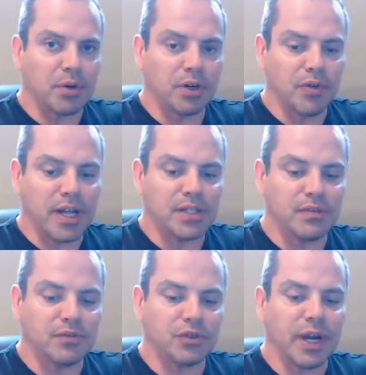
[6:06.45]

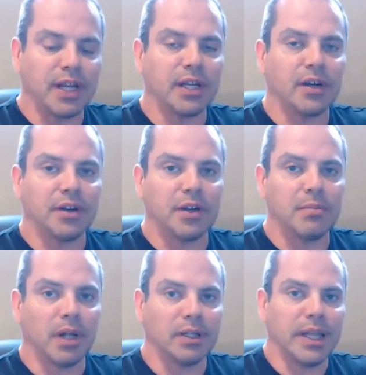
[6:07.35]
progressive training under your
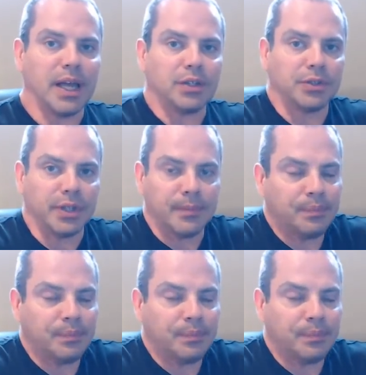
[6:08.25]
belt naturally.